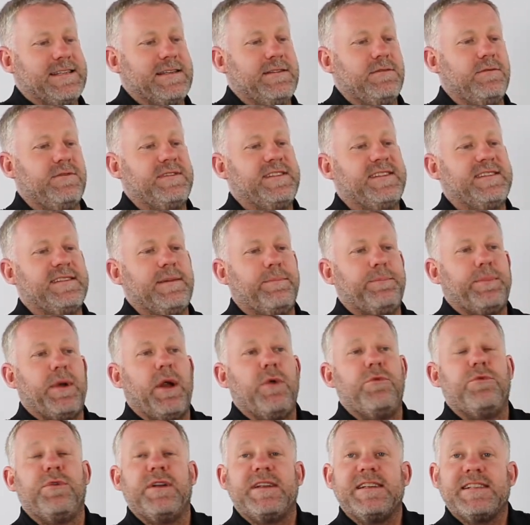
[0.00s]
zip
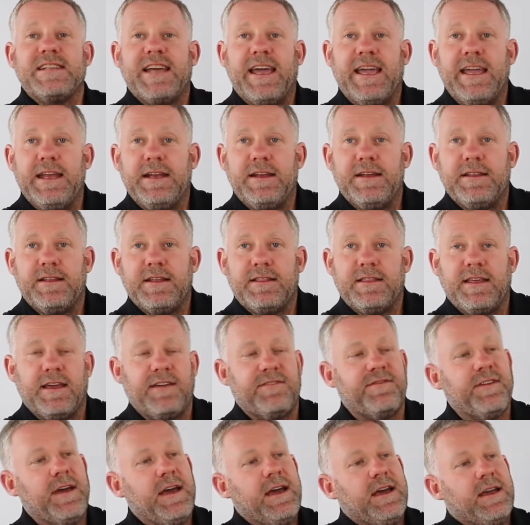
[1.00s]
retainer that
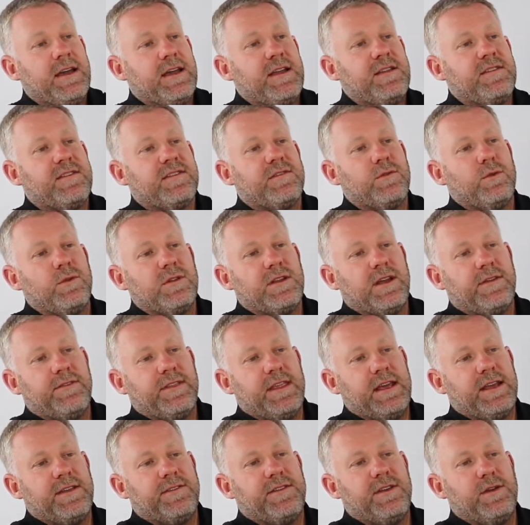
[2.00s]
they've installed over
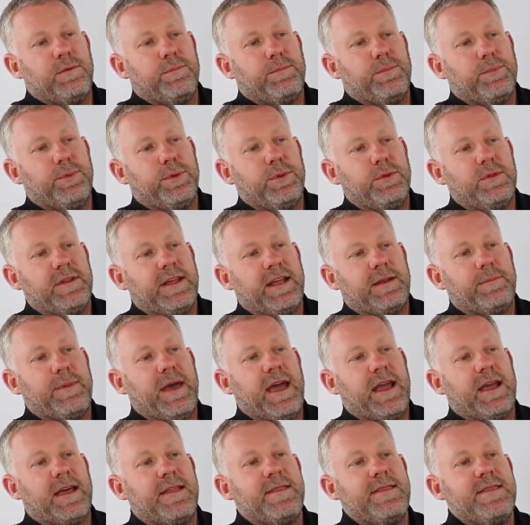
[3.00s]
there, so you pull that
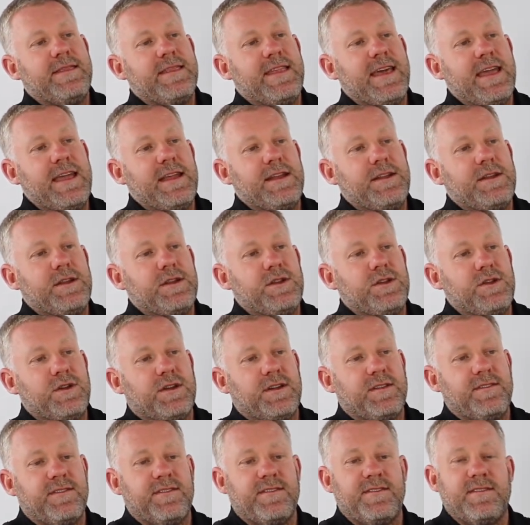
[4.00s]
back and then you
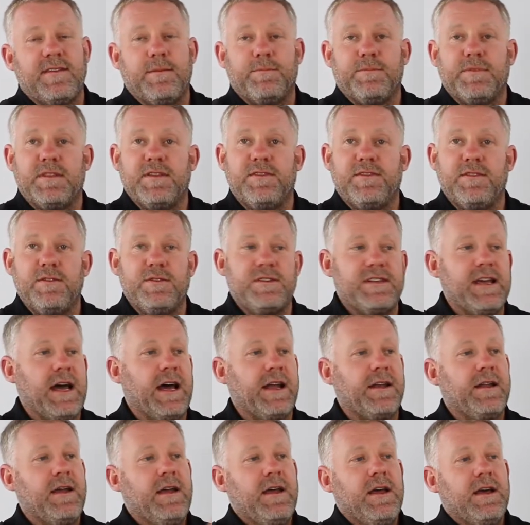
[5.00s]
can zip the suit
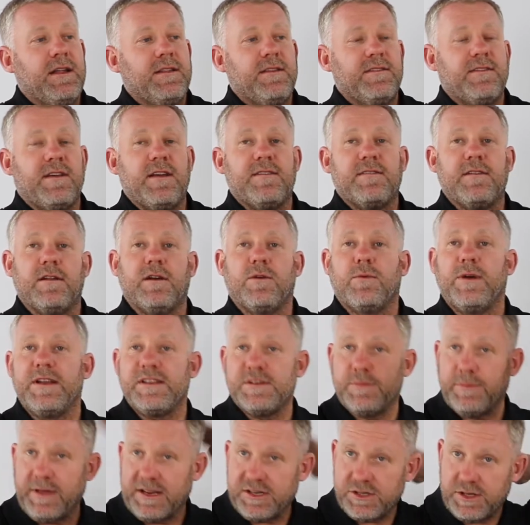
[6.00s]
down. This goes a long way
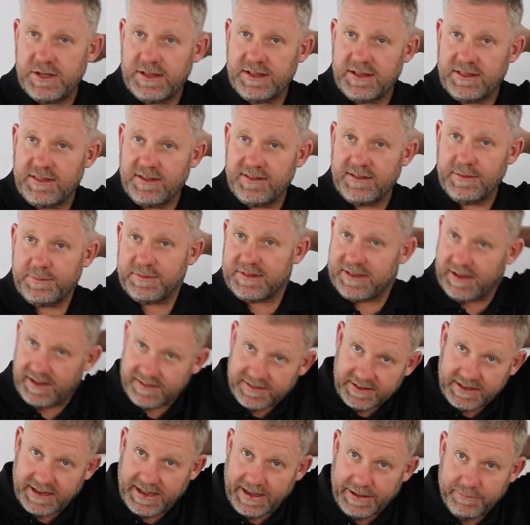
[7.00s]
to make sure that the zip
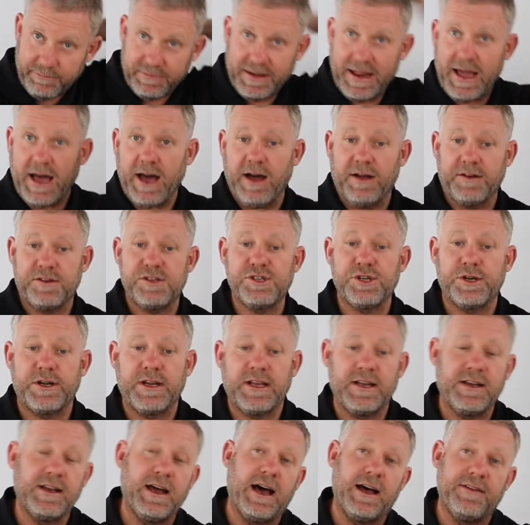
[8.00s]
doesn't come down
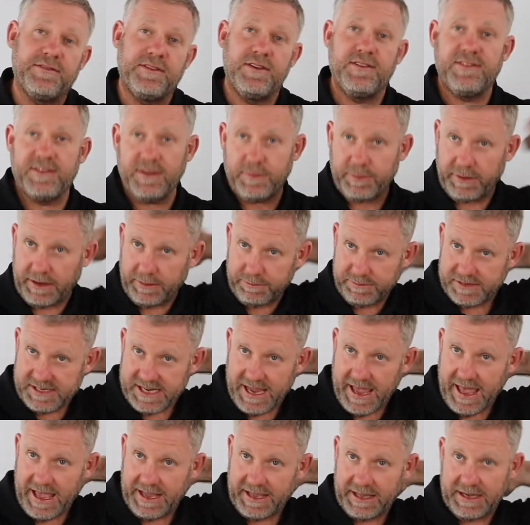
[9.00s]
during a dive. So you zip it up,
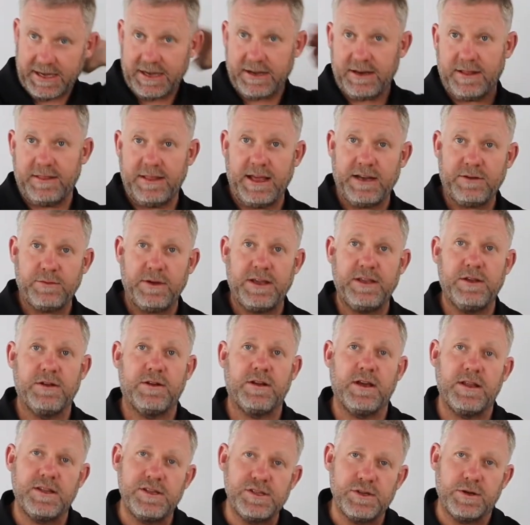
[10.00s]
tag it in, and that way you
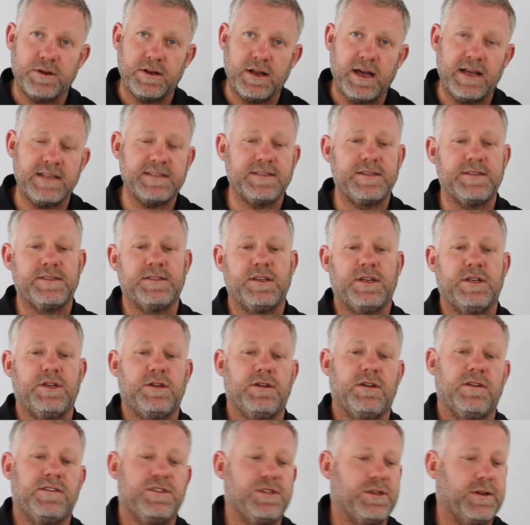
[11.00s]
know that you're nice and
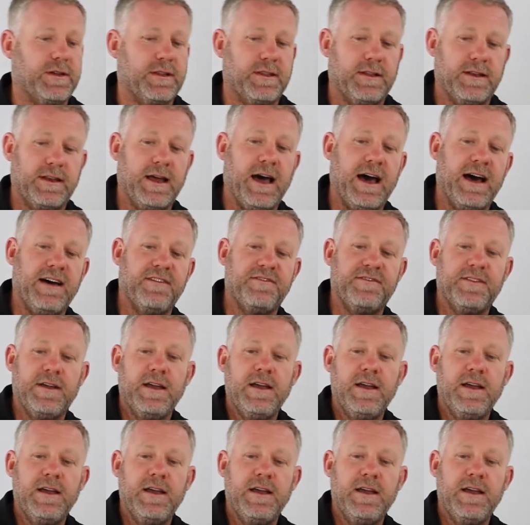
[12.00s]
secure during the dive.